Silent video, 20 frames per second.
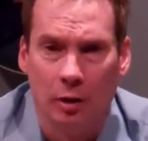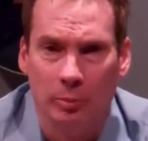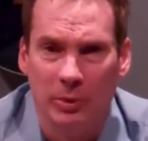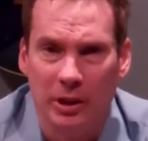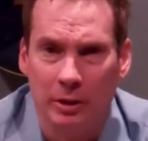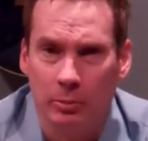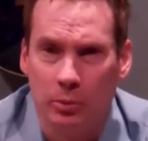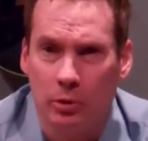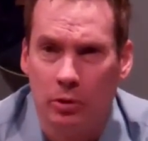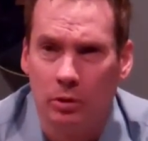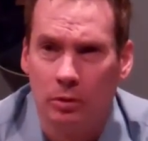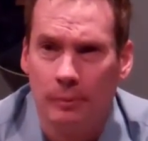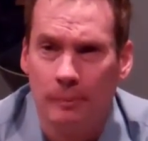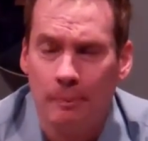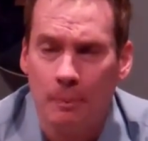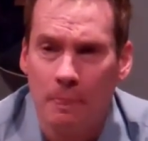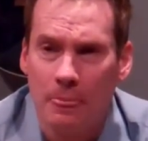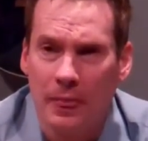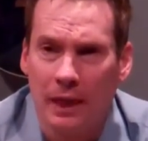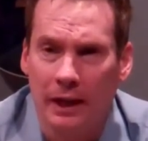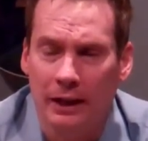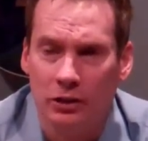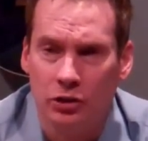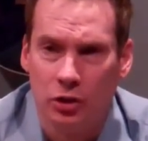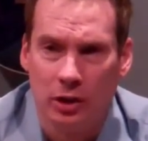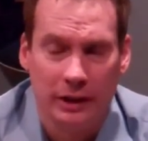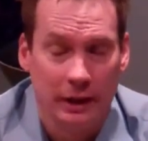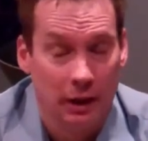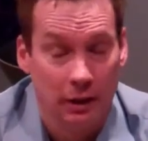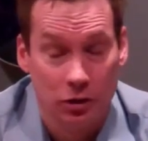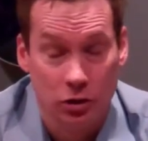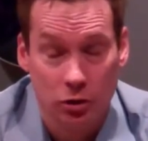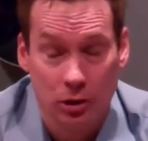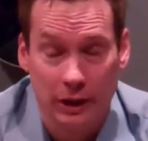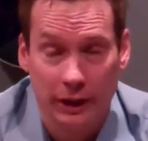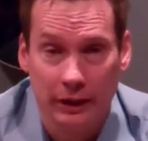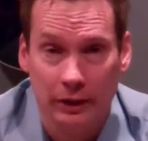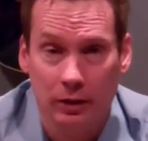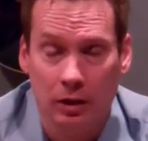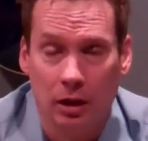people and
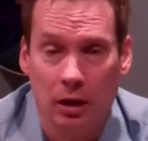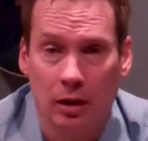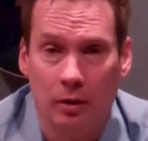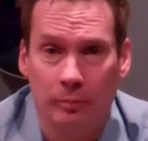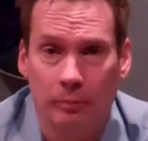training